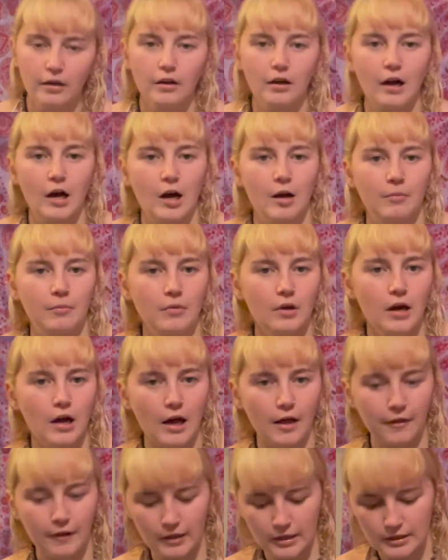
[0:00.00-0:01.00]
I
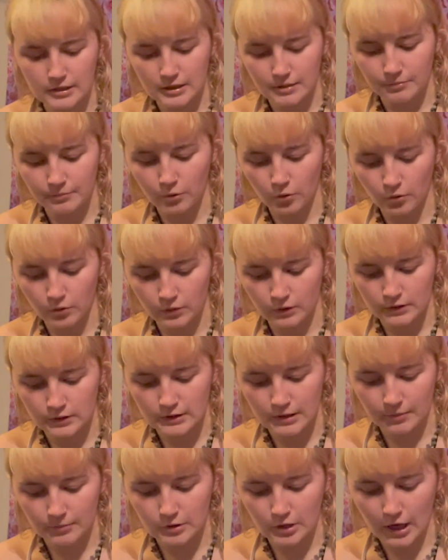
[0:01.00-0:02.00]
think it's important
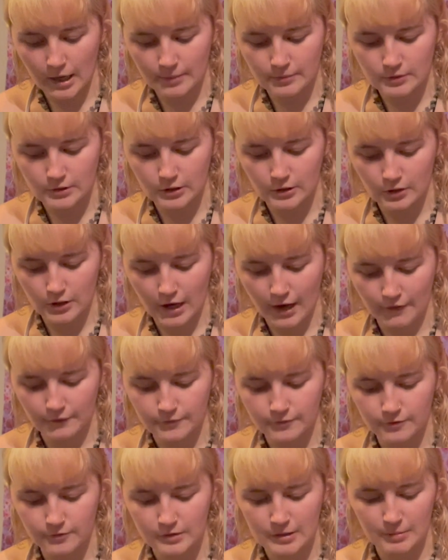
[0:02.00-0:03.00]
sometimes to have
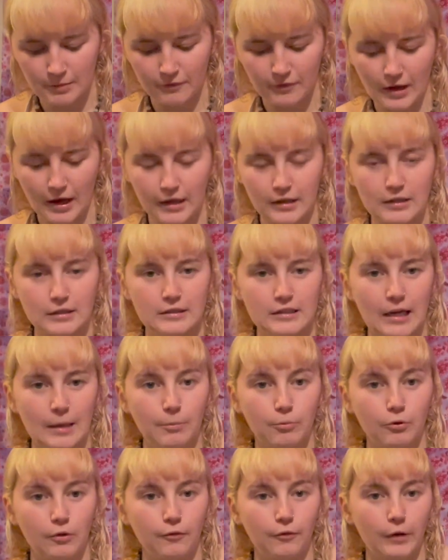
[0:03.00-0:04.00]
some of that
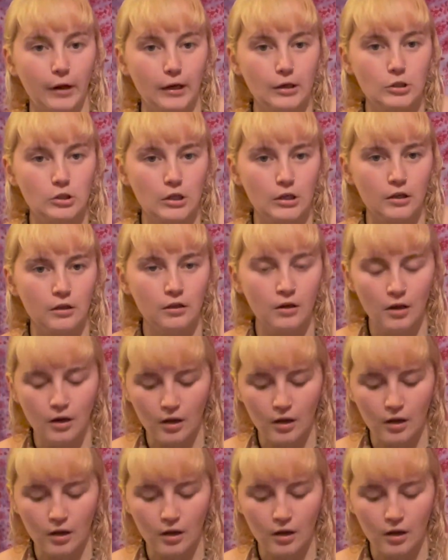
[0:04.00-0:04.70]
deep reflection,